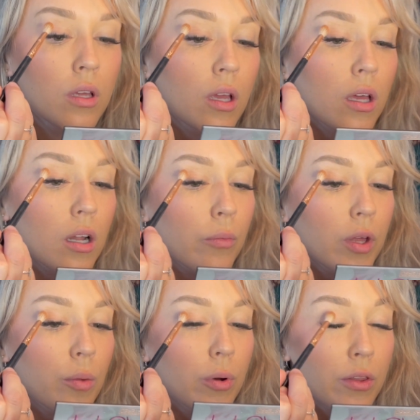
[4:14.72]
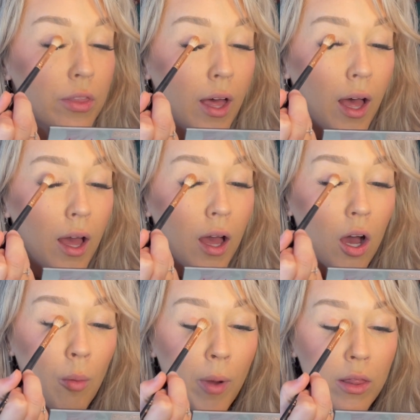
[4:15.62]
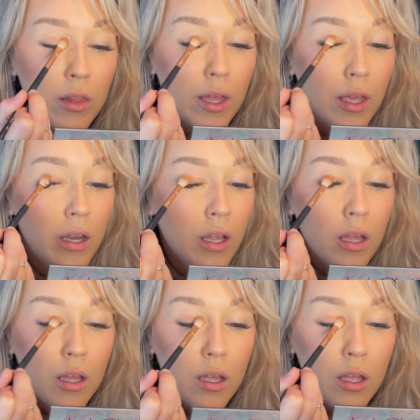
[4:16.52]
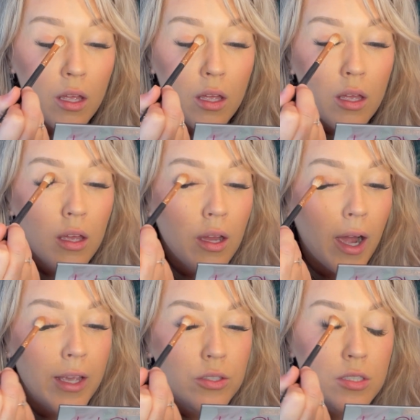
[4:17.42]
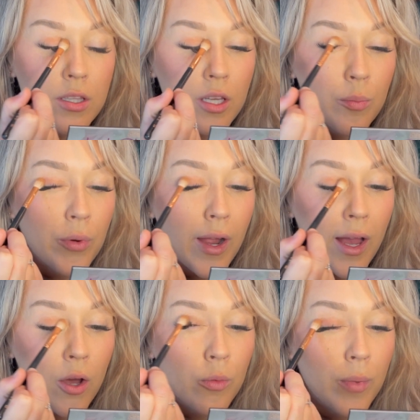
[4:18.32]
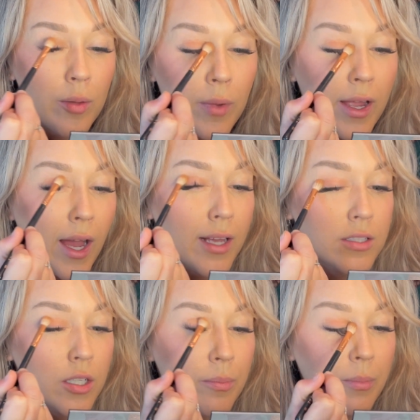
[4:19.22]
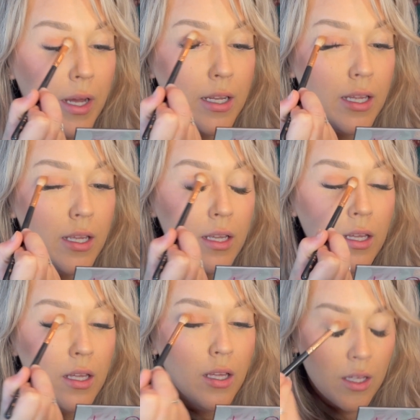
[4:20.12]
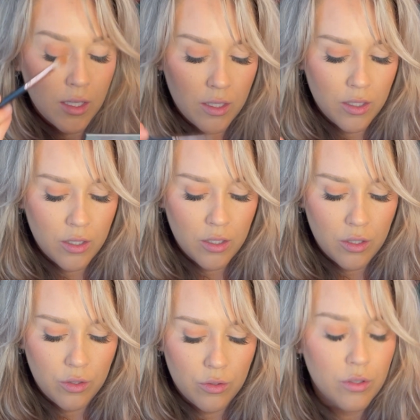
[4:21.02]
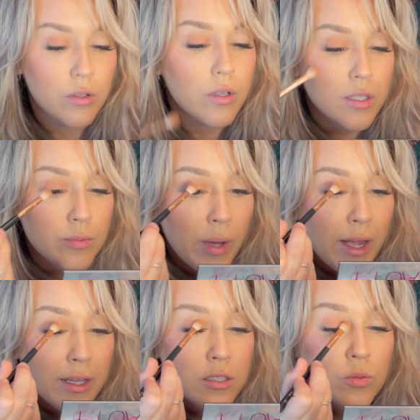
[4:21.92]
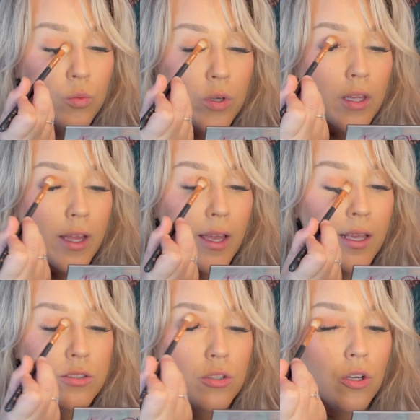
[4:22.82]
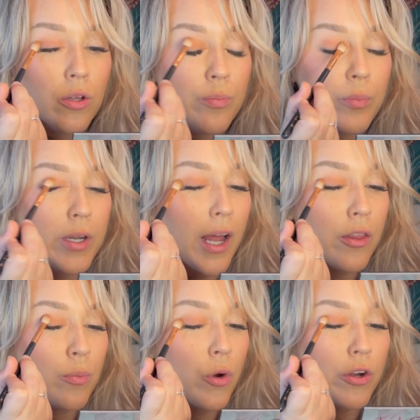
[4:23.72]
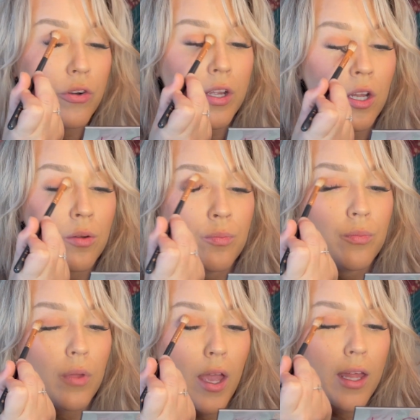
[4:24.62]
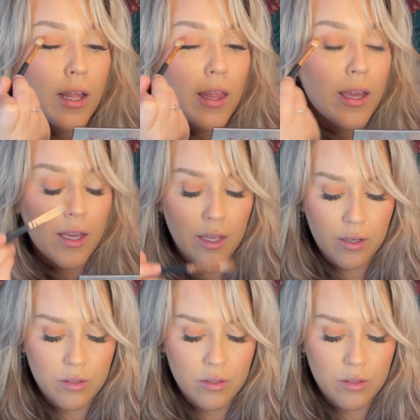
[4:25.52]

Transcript: And I'm gonna put that on my lid. I used to think brown made my eyes look muddy, because my eyes were like hazel, but now they're more green, and I like it.